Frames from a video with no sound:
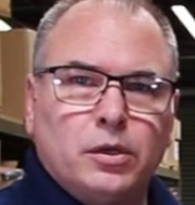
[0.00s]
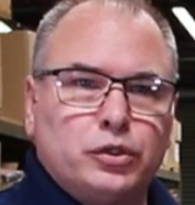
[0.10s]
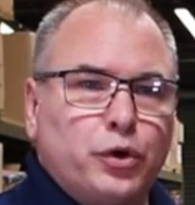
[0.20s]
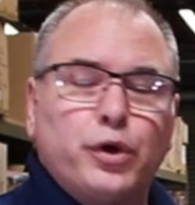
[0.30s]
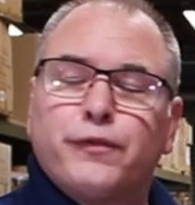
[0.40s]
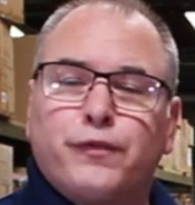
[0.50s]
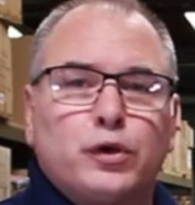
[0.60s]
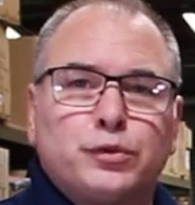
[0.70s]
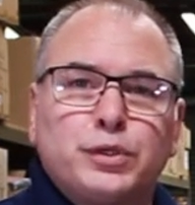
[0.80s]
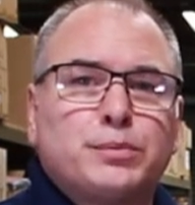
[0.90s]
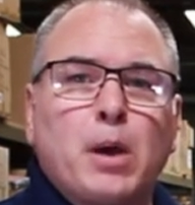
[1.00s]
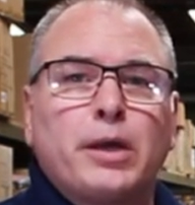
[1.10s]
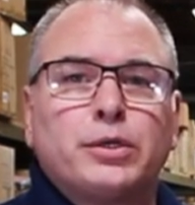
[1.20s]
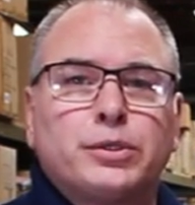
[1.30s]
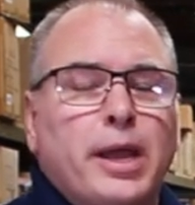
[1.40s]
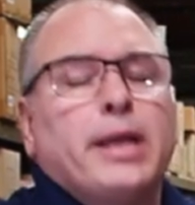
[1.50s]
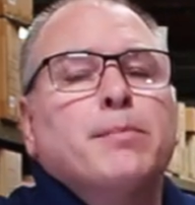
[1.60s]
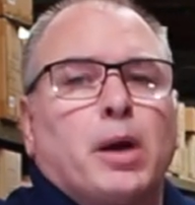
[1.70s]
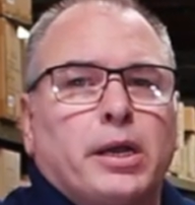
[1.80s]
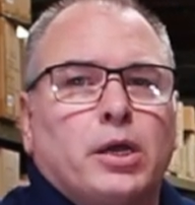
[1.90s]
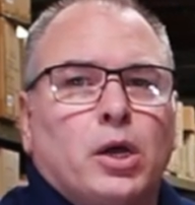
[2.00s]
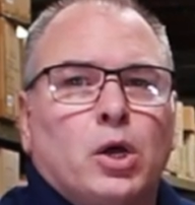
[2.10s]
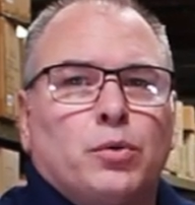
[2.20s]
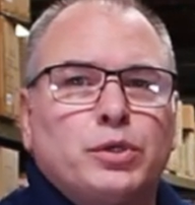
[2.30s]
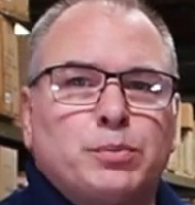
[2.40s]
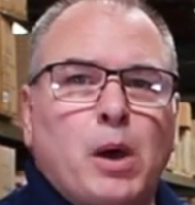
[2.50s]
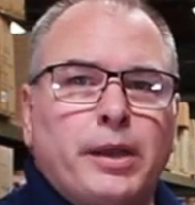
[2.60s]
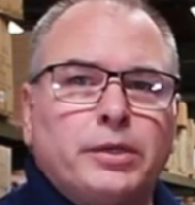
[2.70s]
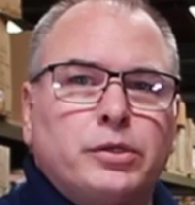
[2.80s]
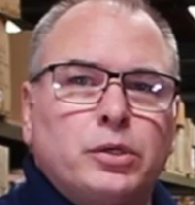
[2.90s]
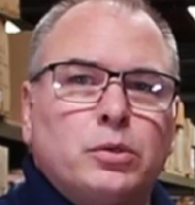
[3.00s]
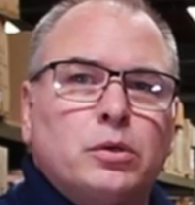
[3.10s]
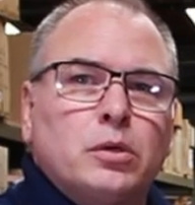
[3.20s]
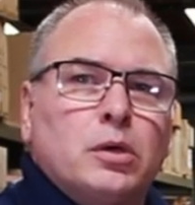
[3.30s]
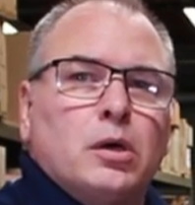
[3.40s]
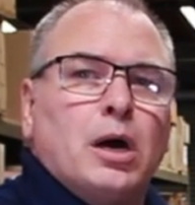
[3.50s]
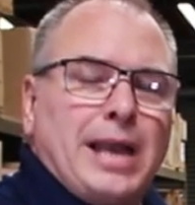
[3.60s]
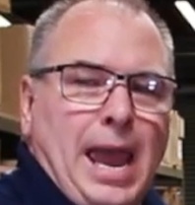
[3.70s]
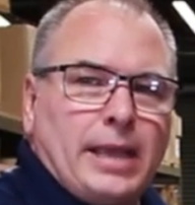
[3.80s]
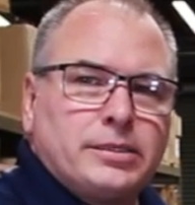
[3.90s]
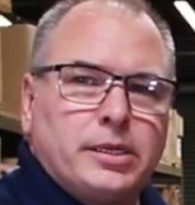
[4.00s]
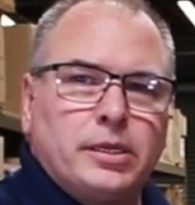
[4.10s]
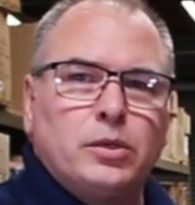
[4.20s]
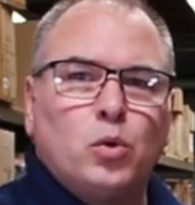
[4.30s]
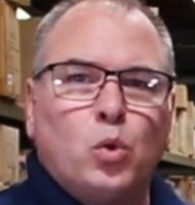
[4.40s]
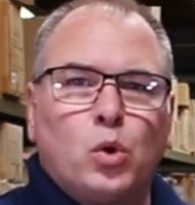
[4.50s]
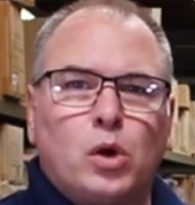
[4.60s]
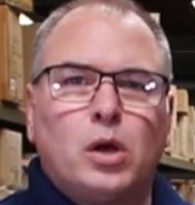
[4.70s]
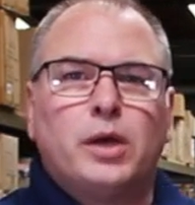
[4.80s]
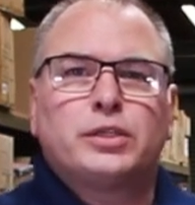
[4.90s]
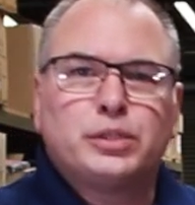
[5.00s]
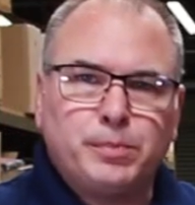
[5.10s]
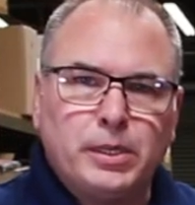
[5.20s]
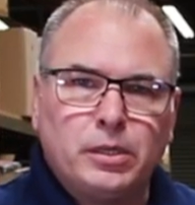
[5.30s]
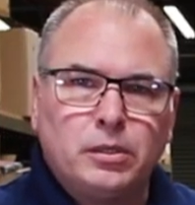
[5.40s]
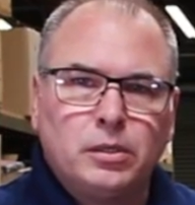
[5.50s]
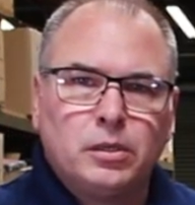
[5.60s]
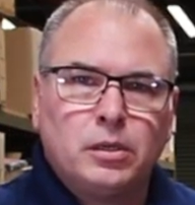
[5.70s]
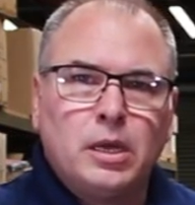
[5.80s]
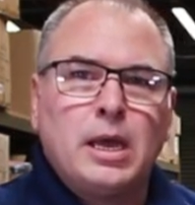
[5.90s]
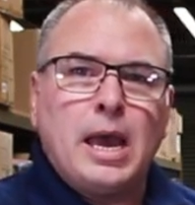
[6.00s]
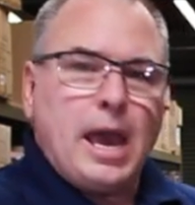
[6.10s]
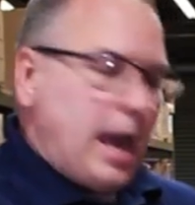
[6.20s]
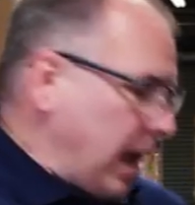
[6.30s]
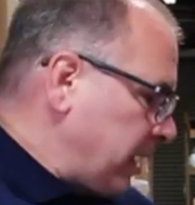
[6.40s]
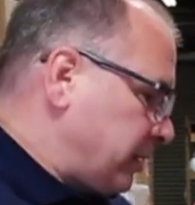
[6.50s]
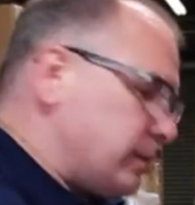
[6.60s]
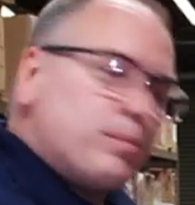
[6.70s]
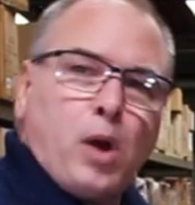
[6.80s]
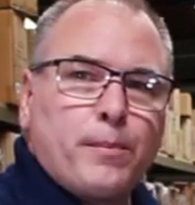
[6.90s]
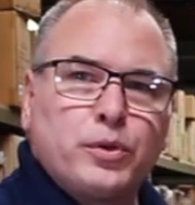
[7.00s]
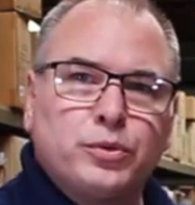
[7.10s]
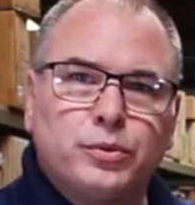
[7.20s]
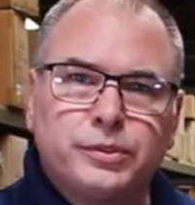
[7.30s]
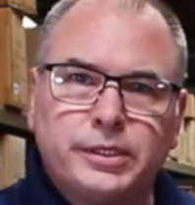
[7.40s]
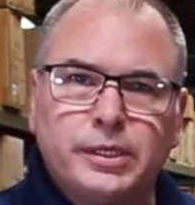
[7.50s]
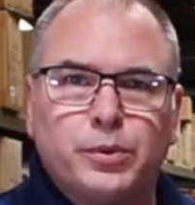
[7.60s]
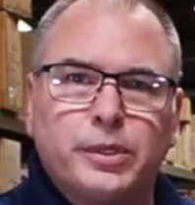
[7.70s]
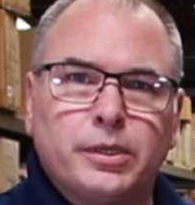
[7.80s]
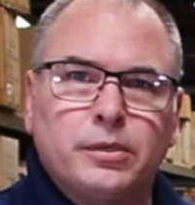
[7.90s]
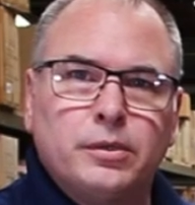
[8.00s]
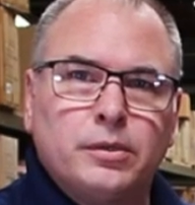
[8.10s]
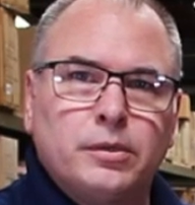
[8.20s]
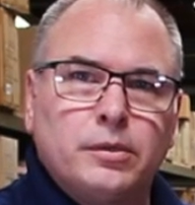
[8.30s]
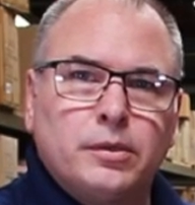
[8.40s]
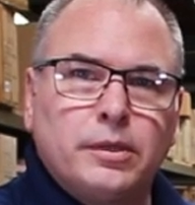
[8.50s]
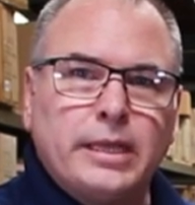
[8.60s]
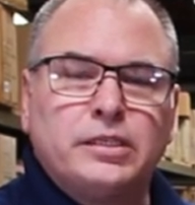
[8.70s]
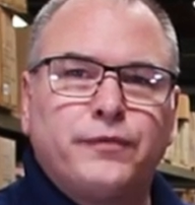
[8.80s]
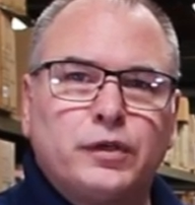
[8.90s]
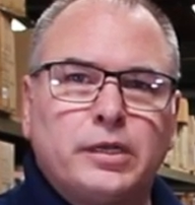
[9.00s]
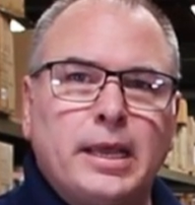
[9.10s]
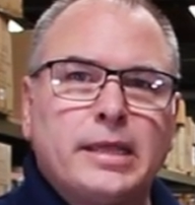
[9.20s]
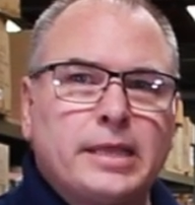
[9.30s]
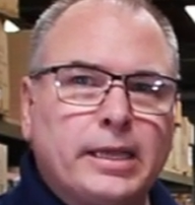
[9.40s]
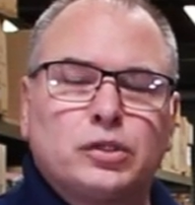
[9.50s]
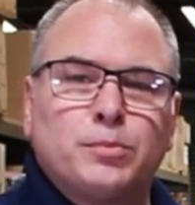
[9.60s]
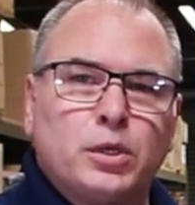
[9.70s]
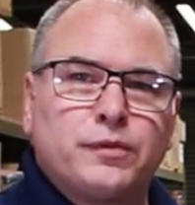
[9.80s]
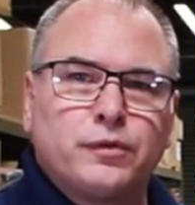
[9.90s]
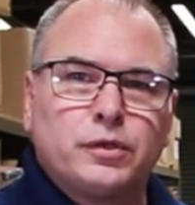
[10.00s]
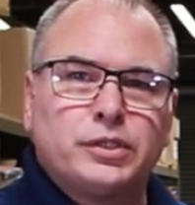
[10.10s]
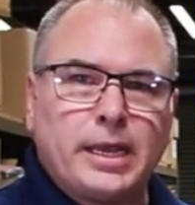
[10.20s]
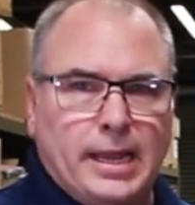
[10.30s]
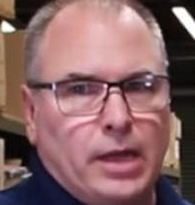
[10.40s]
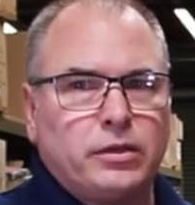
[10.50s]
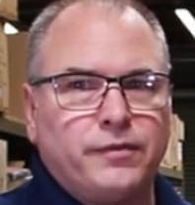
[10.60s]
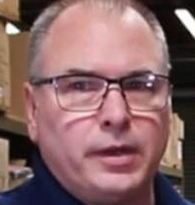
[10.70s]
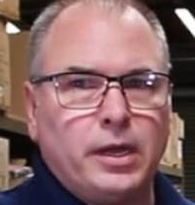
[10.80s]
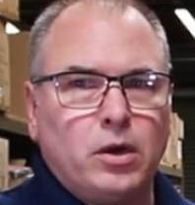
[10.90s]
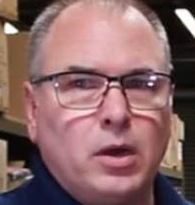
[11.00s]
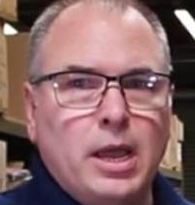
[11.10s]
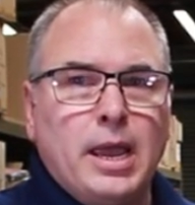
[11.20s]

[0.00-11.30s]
So your first responders or anybody responding to an accident or a spill has the proper tools to deal with it. That's it for today. Thanks so much for checking out the video.